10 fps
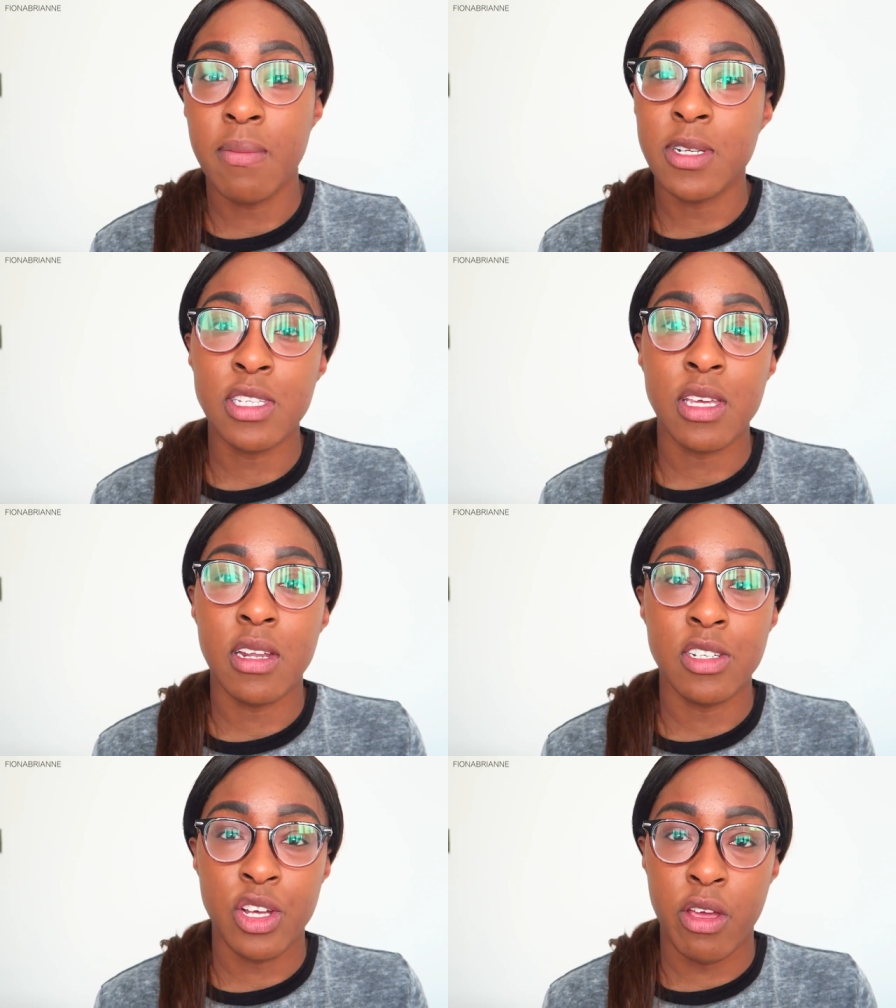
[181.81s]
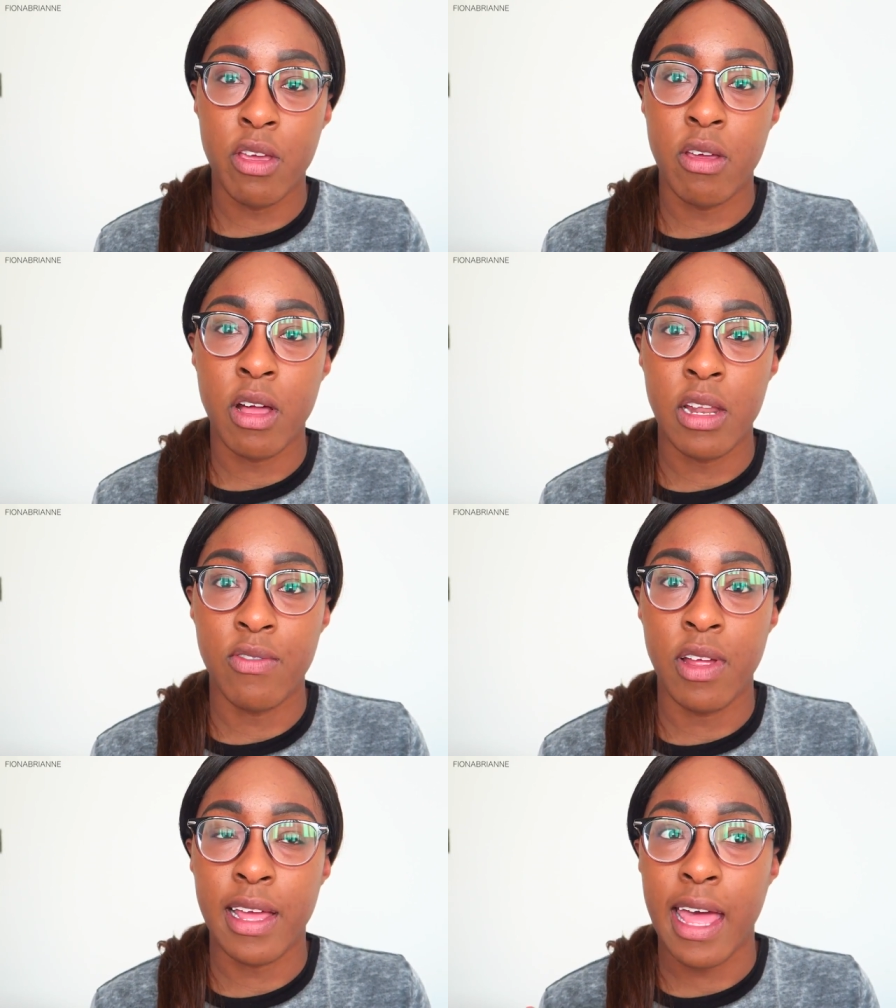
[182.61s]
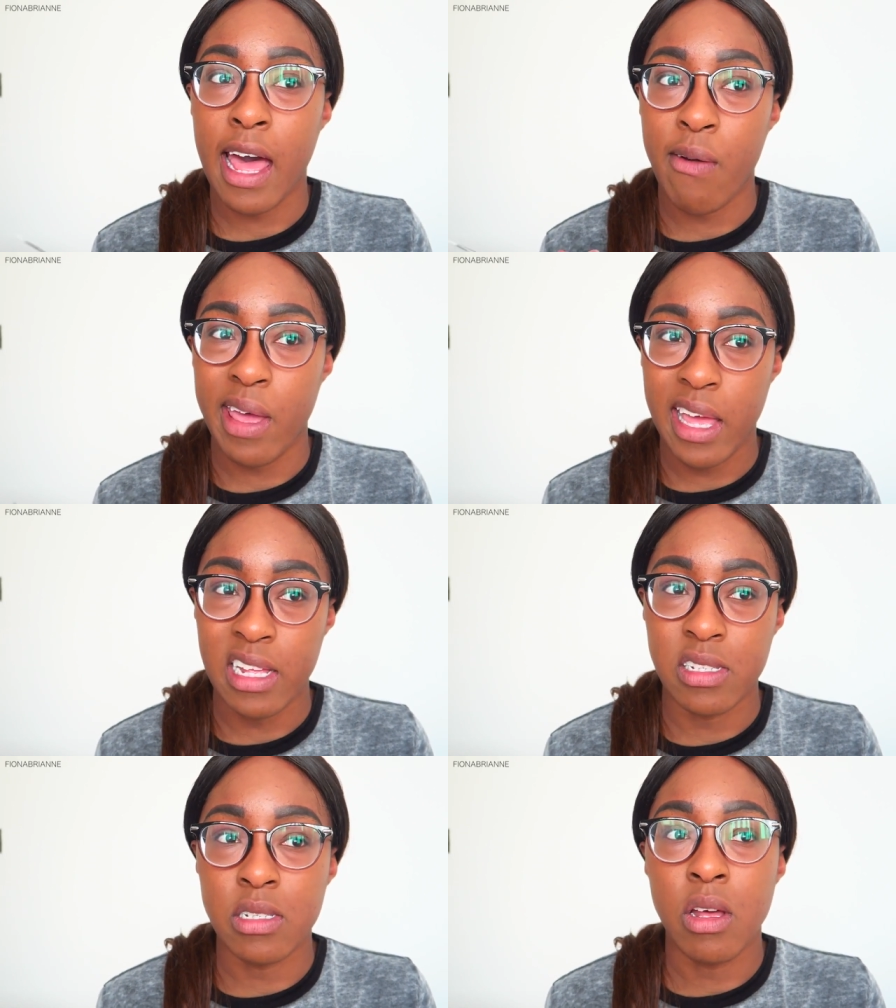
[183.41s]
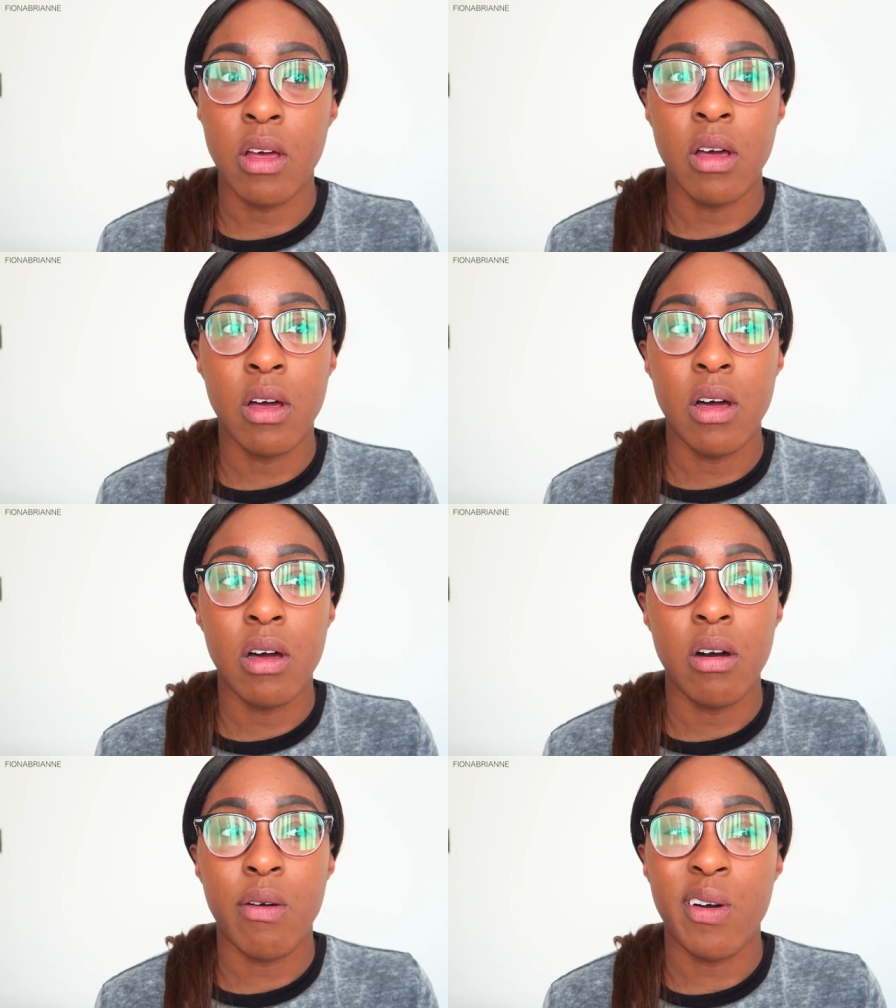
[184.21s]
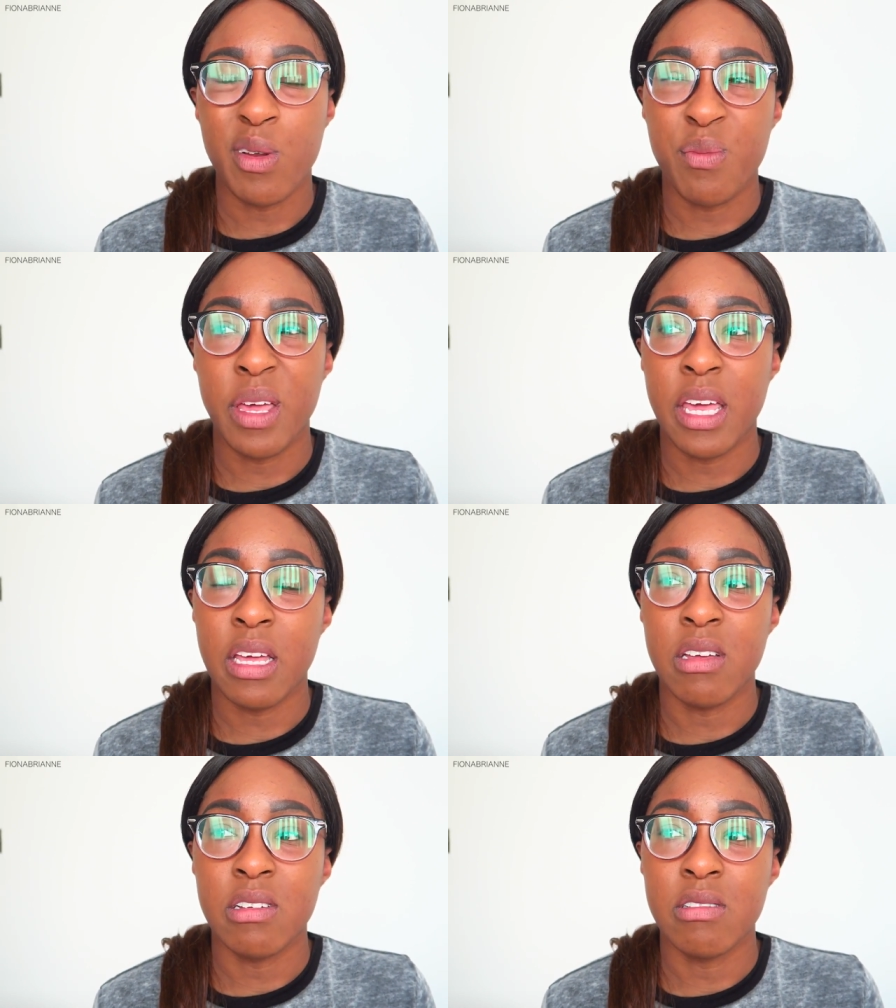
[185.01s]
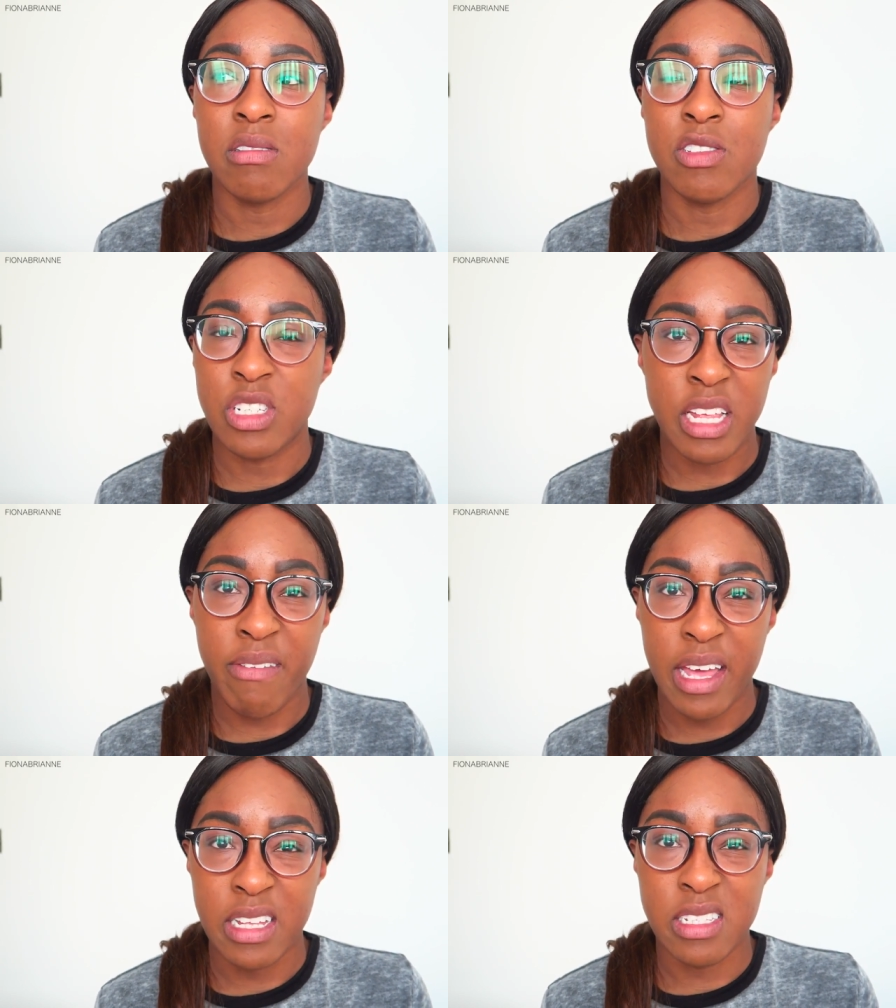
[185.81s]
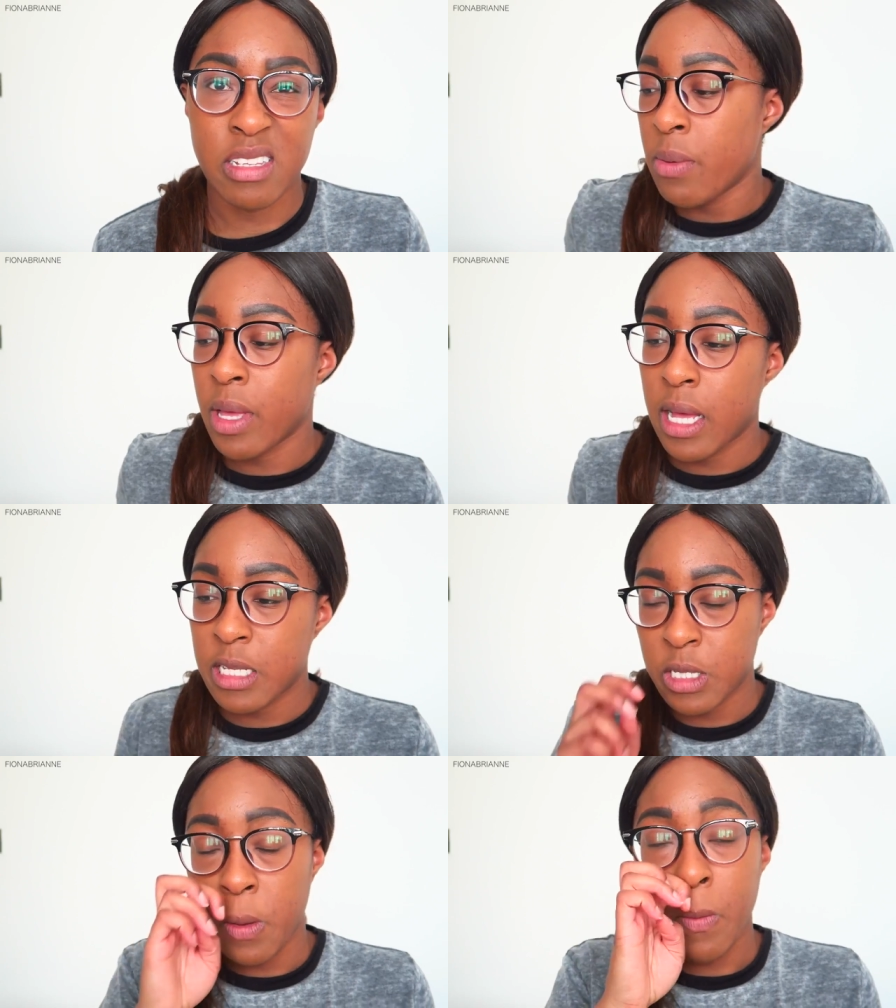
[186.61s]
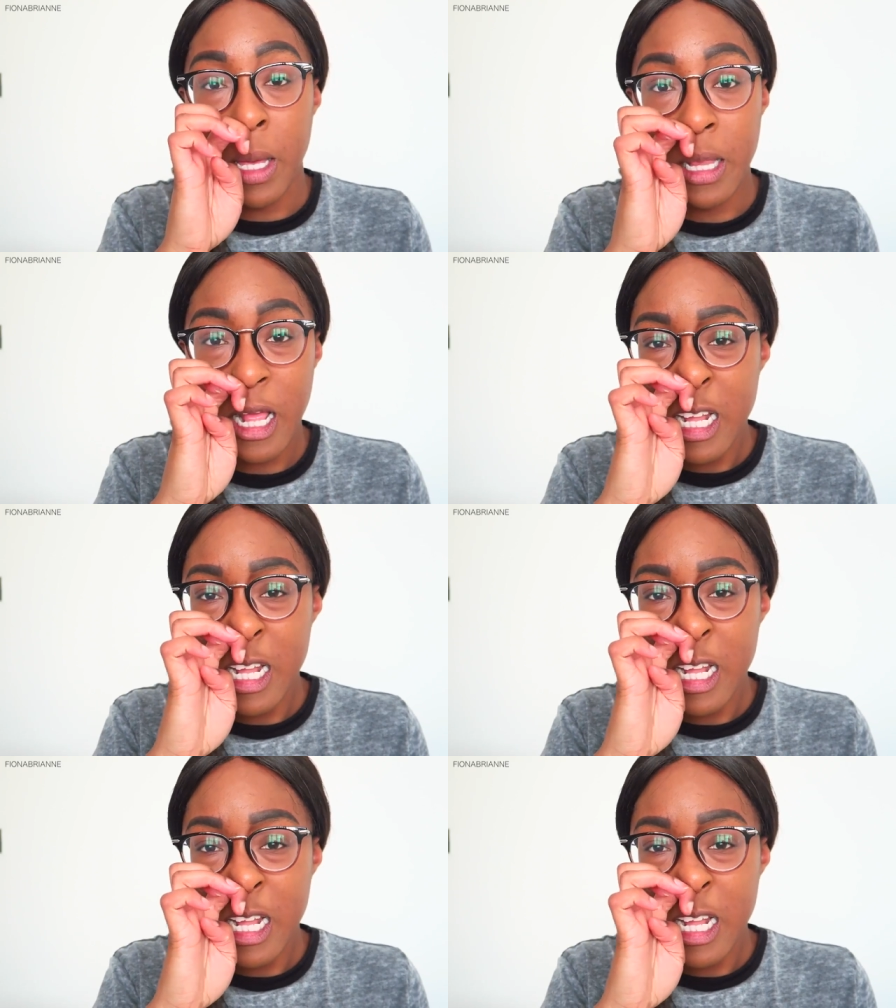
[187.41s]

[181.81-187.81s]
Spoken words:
and I'm just going to show you kind of like how it is on me, just how it is. Hope you guys don't mind